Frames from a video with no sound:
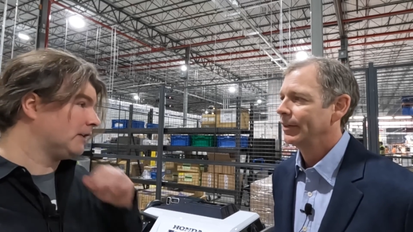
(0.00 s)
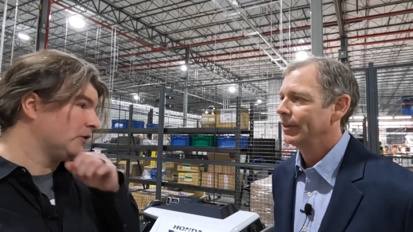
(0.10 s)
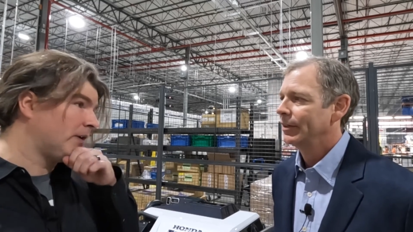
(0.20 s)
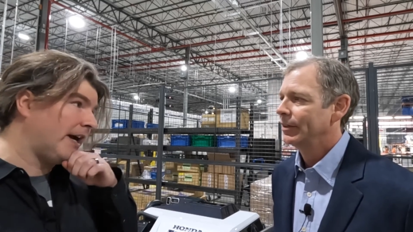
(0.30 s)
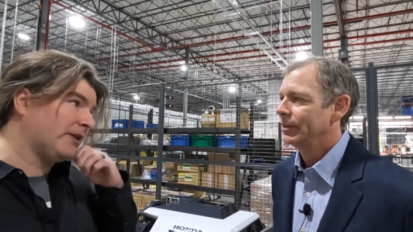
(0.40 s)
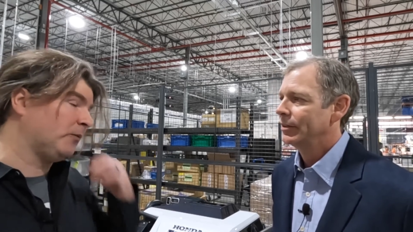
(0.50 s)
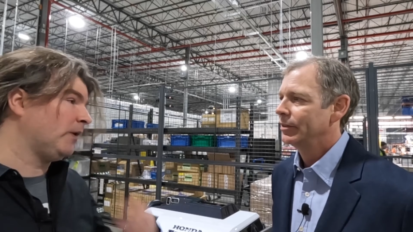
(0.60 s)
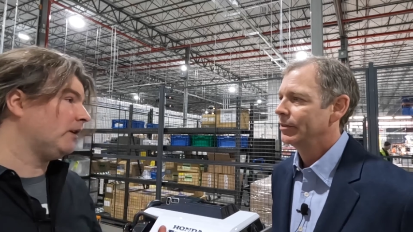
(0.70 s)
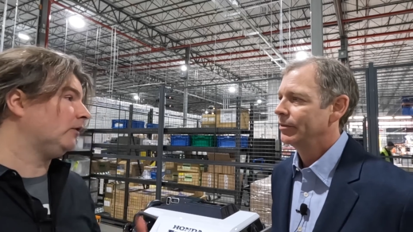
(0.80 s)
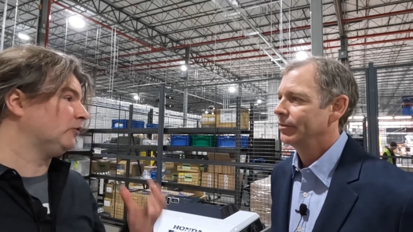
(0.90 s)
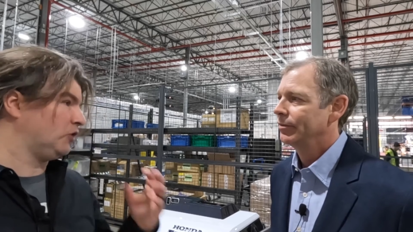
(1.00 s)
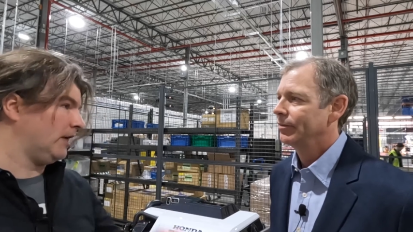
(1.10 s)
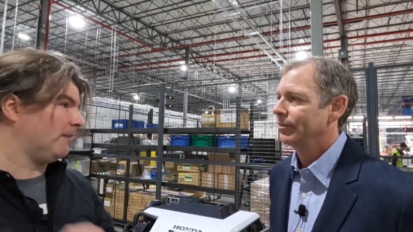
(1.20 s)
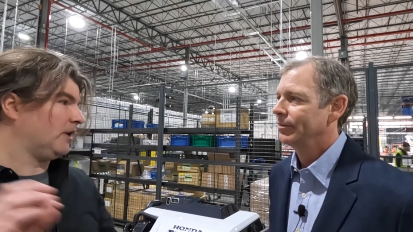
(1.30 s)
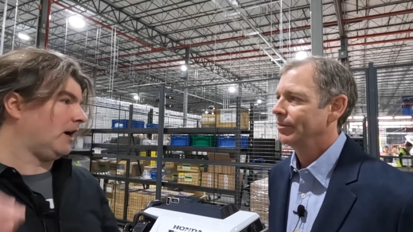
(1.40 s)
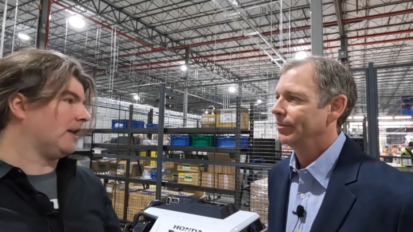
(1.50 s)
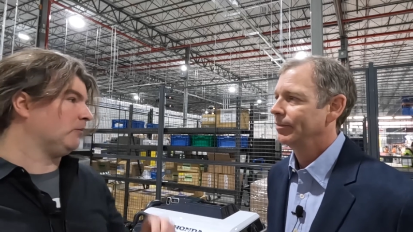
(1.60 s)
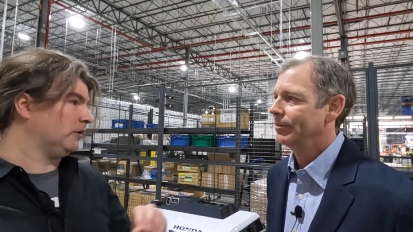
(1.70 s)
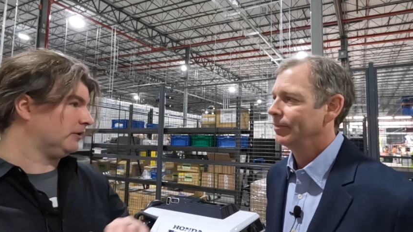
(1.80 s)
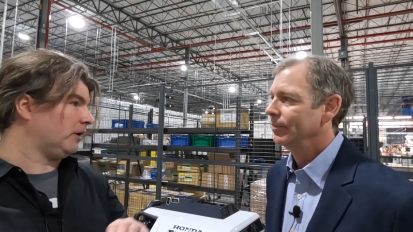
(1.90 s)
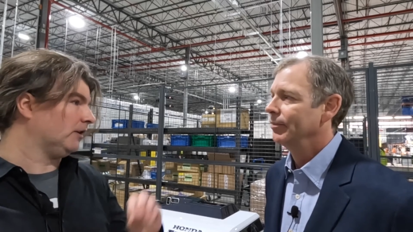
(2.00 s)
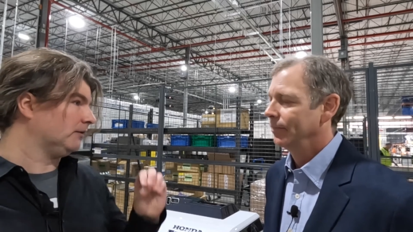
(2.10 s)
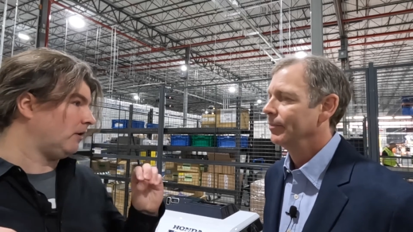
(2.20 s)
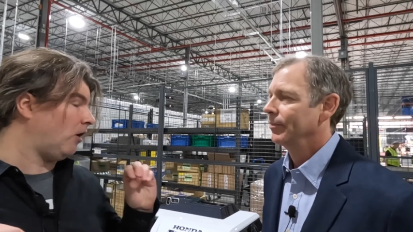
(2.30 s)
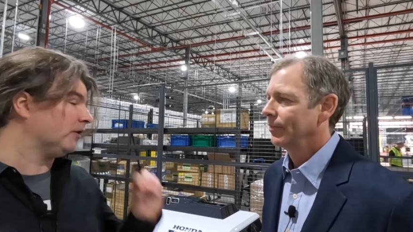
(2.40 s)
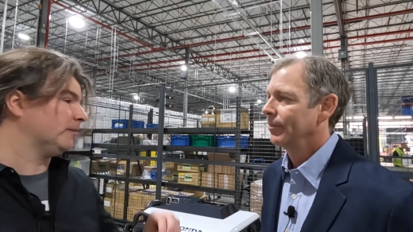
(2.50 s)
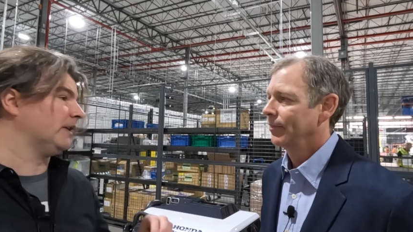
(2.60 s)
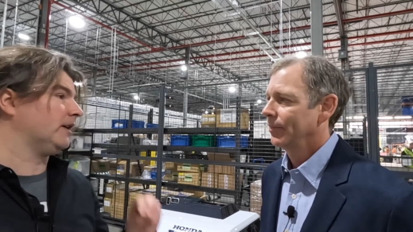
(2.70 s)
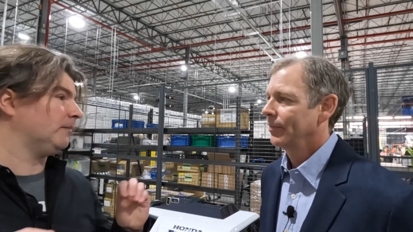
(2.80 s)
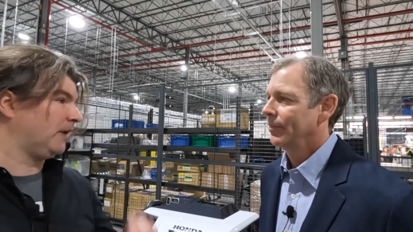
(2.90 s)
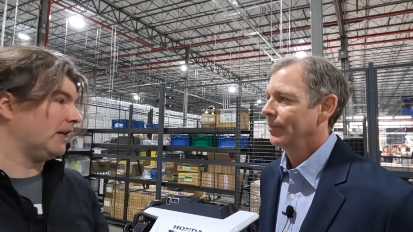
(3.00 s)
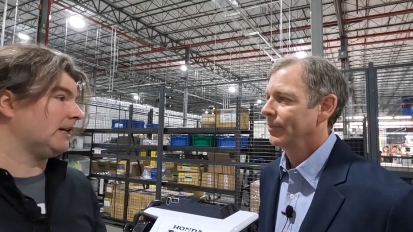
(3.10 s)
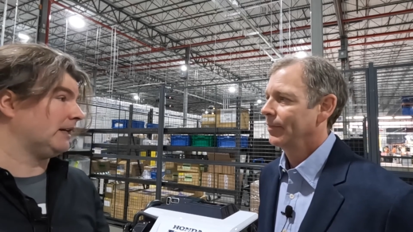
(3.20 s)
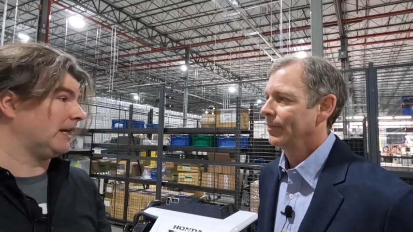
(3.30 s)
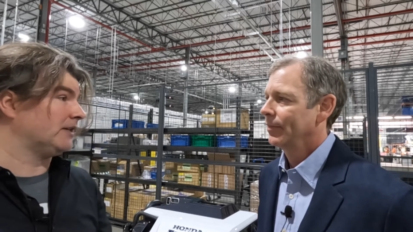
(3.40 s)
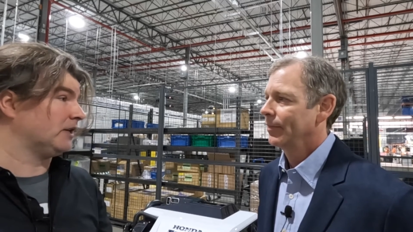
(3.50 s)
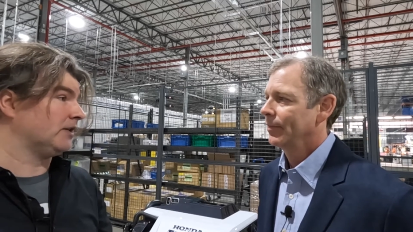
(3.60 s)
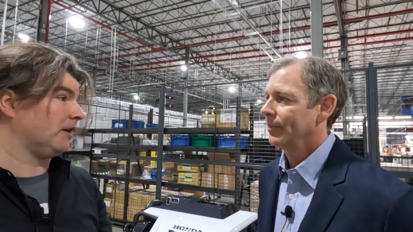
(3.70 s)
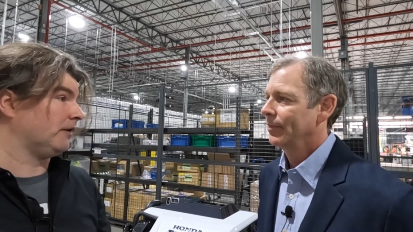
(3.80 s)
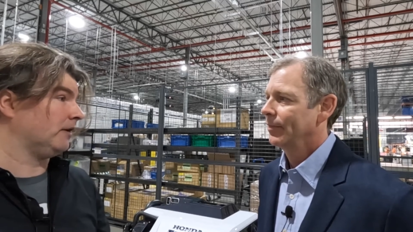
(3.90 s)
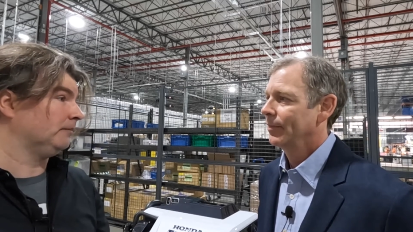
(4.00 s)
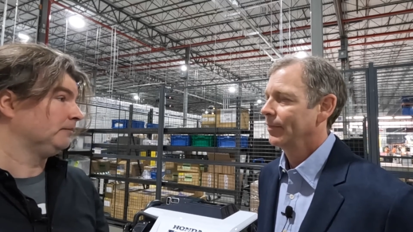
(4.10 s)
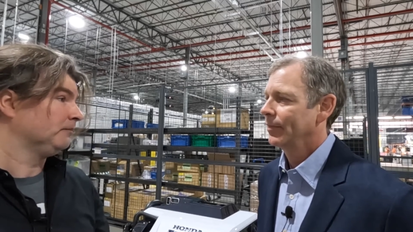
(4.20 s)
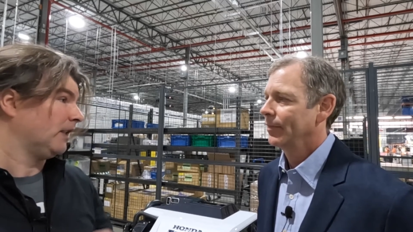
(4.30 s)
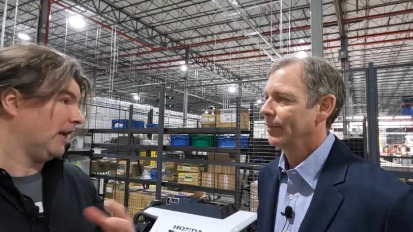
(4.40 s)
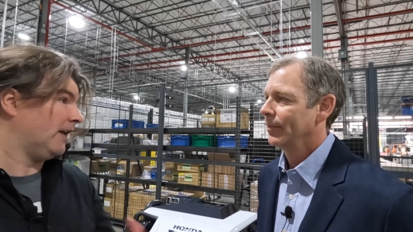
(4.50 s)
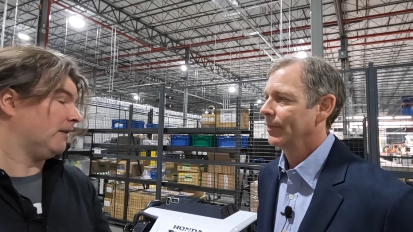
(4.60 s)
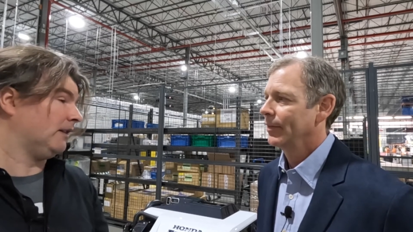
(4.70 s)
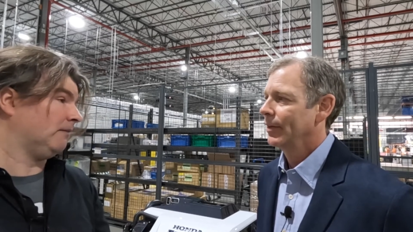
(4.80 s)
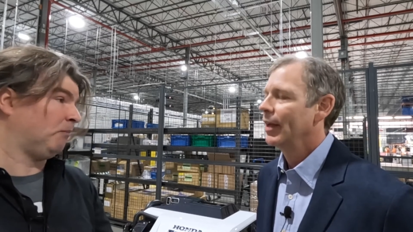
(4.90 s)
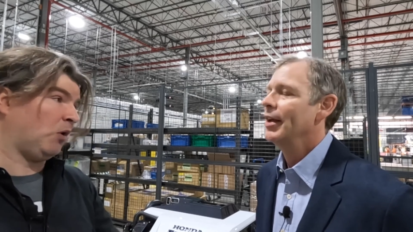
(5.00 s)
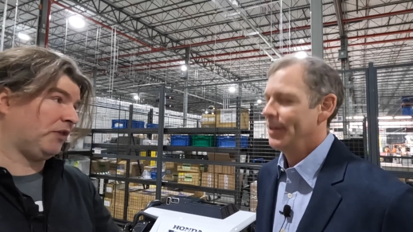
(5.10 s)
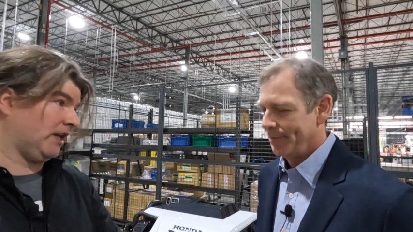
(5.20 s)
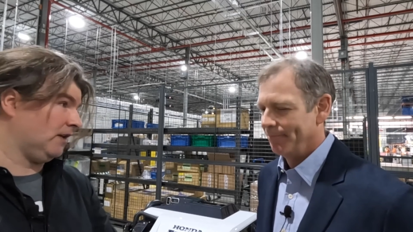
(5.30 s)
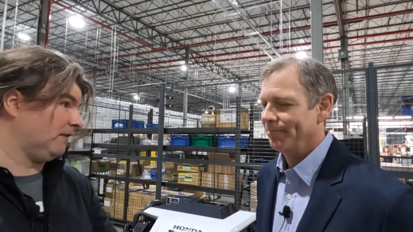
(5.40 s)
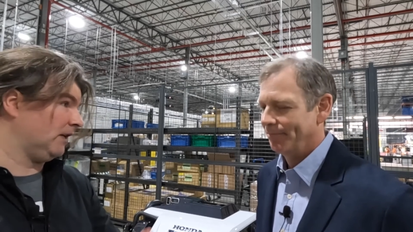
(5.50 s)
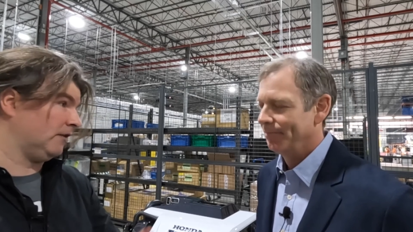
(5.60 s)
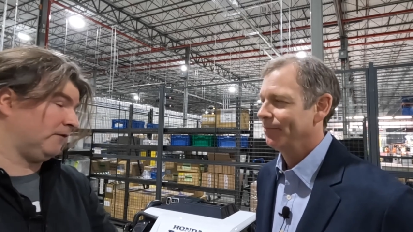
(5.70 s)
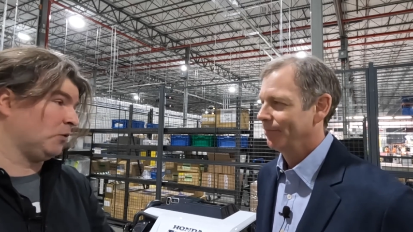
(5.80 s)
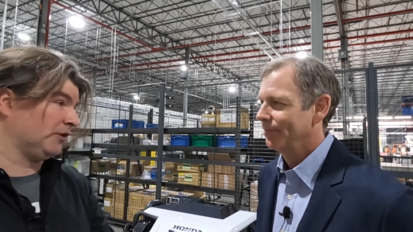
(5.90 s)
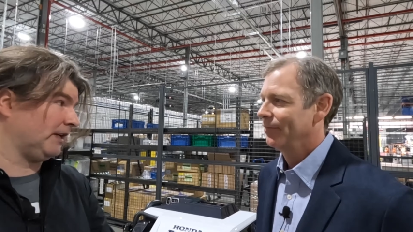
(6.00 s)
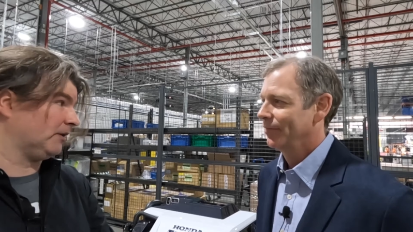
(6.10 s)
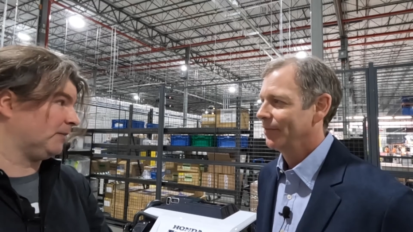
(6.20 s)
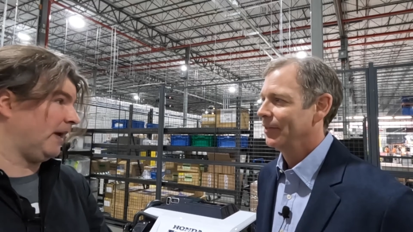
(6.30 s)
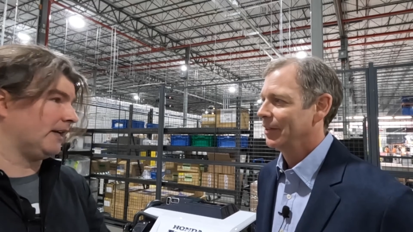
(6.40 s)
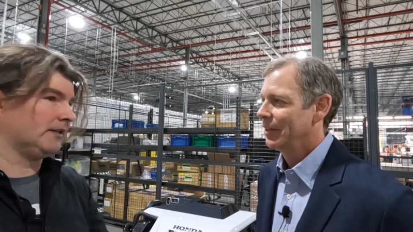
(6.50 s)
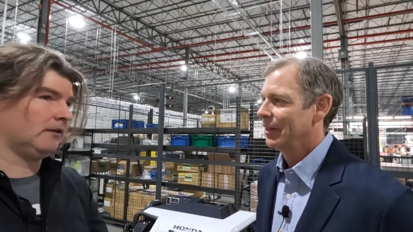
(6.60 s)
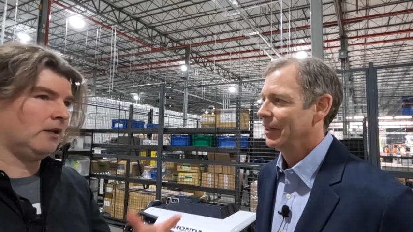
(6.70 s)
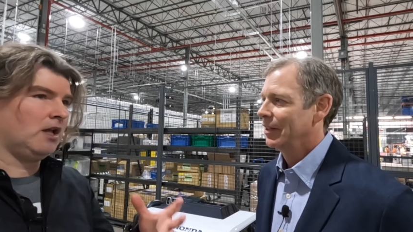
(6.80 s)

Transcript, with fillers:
Speaker 1: Because you guys will, G M and Honda, will still ultimately compete against each other in both the E V and the fuel cell space.